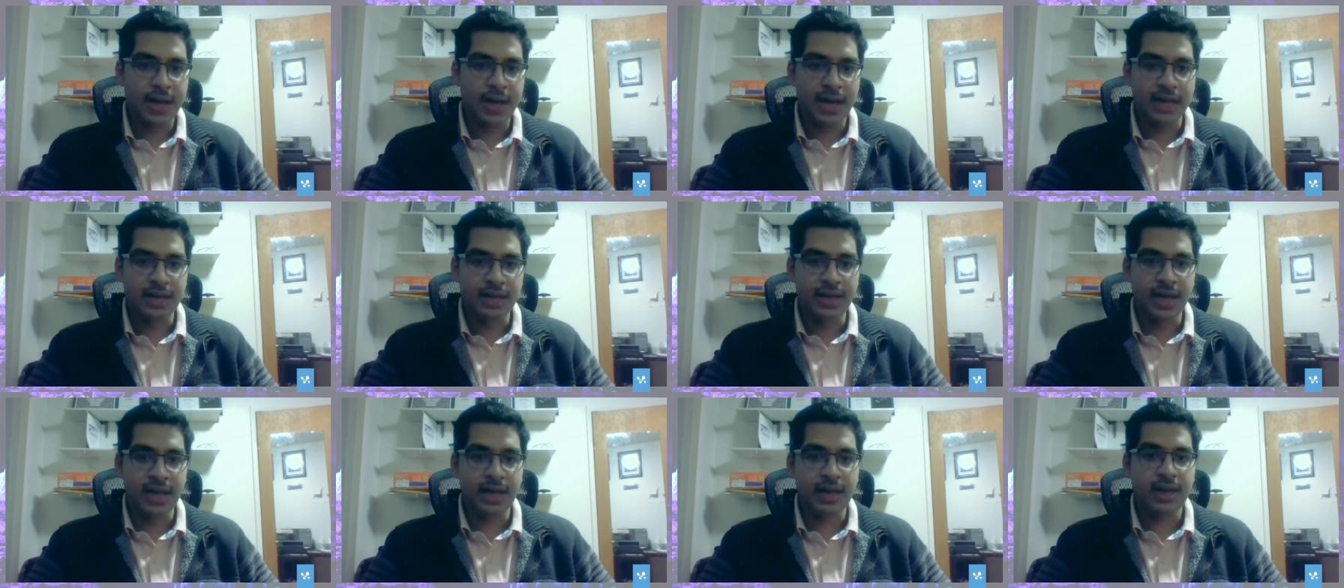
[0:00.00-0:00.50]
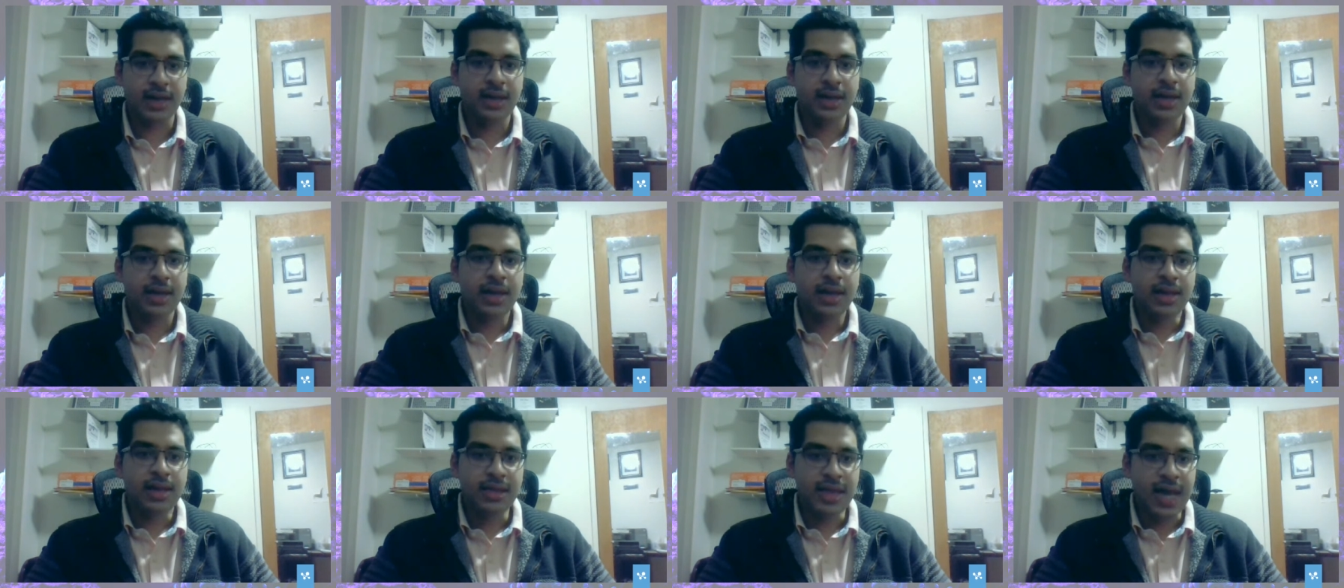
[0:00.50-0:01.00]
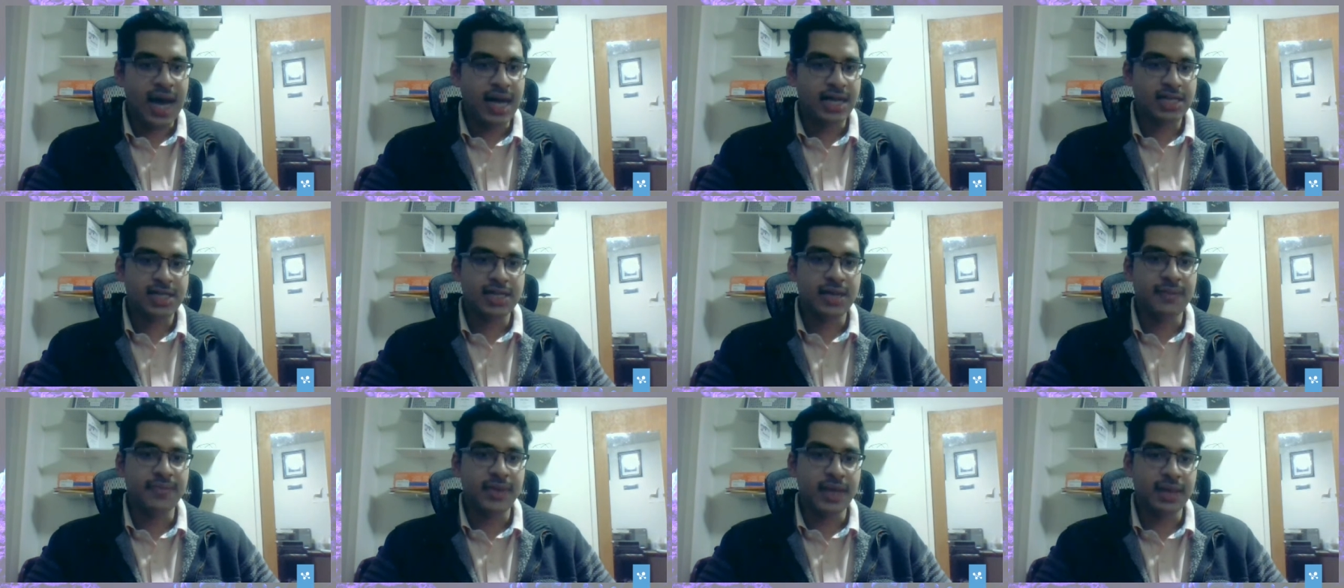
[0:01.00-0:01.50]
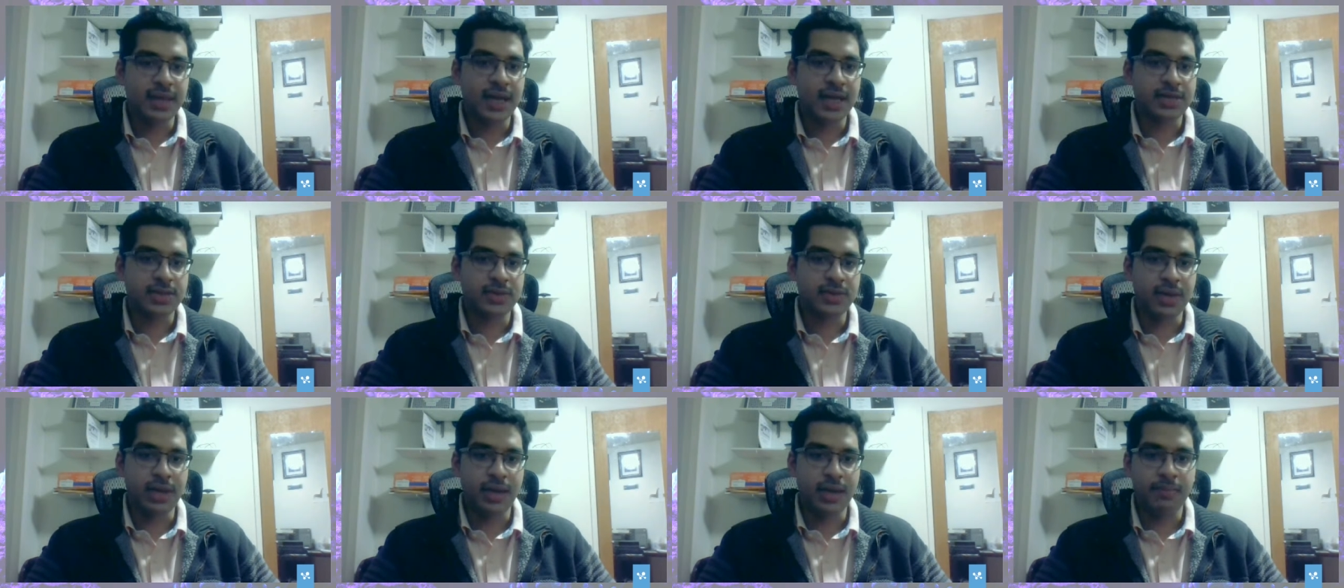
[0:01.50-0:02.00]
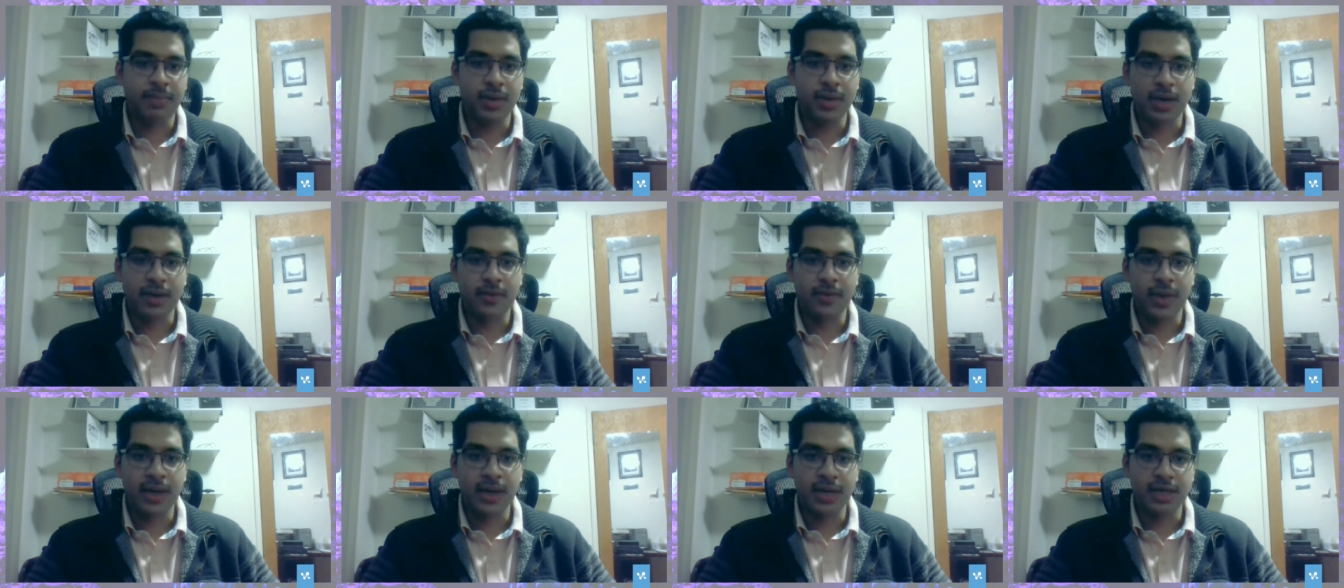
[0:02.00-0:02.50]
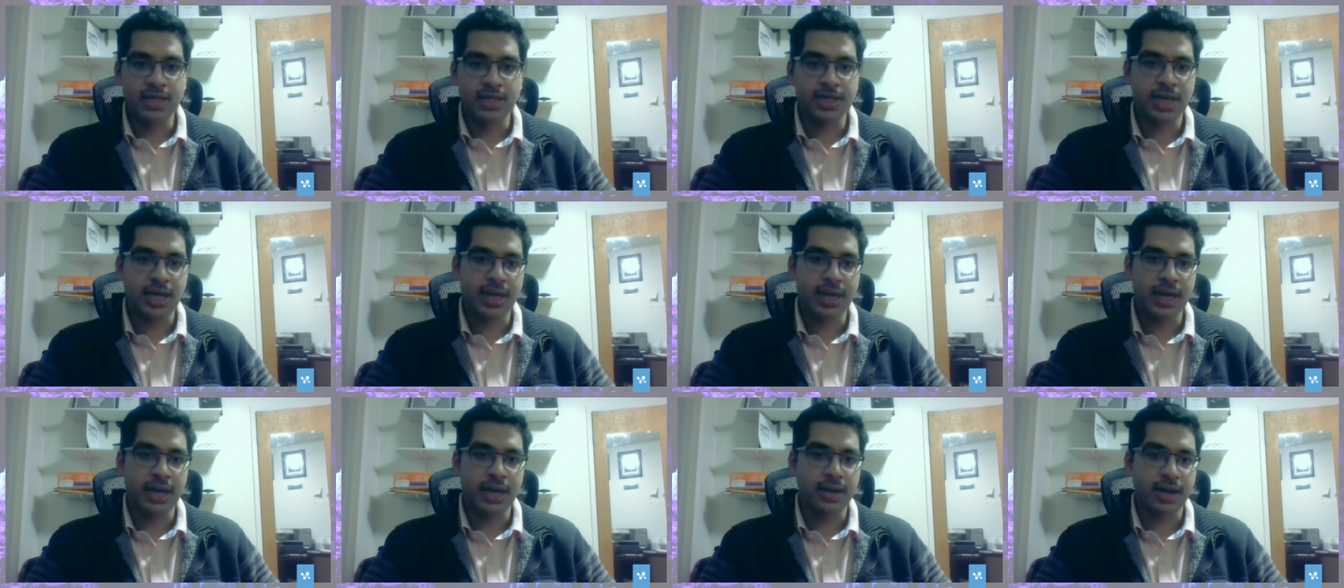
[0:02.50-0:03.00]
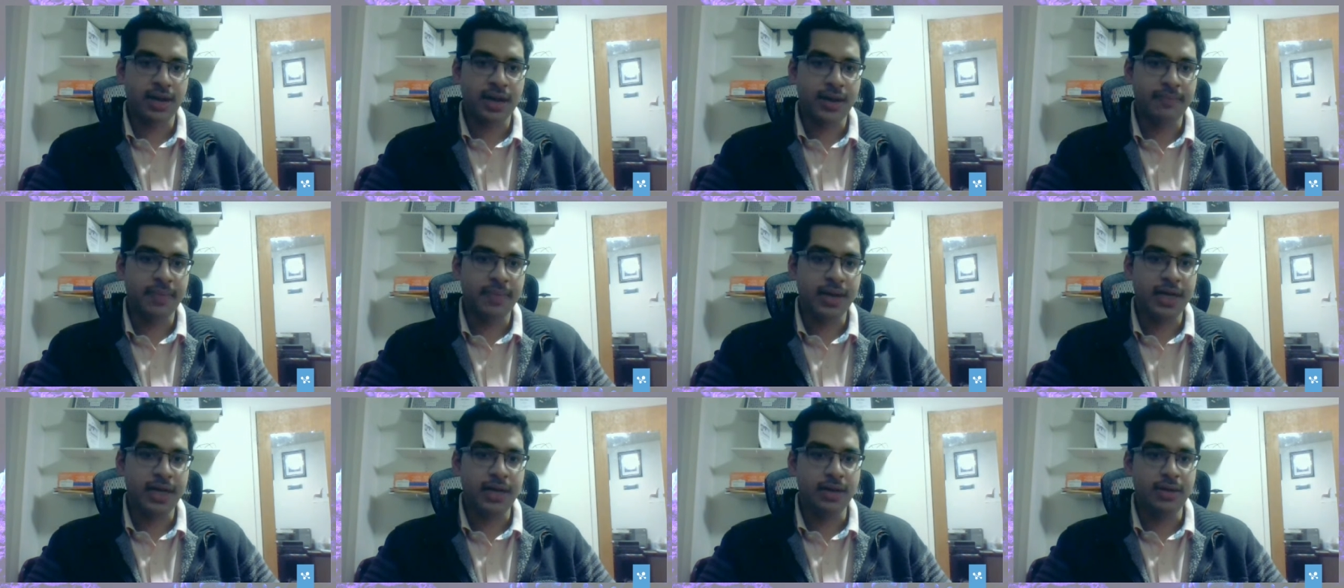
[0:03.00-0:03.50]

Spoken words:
And I think that's something that's really important when you're starting out a company.